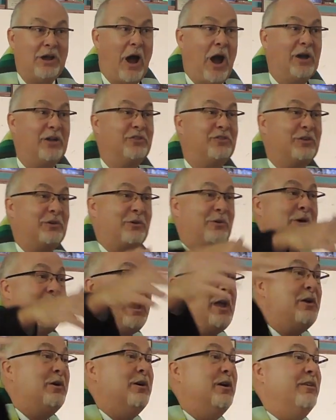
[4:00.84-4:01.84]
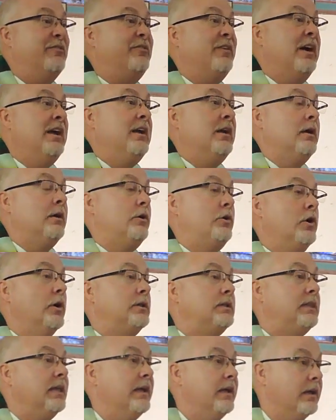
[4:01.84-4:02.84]
God is the creator of
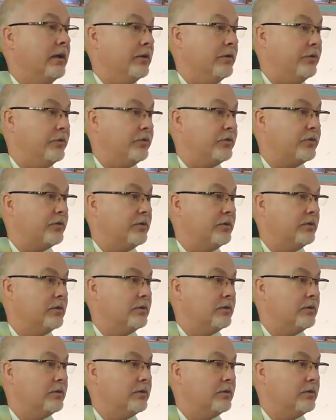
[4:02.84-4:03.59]
good things.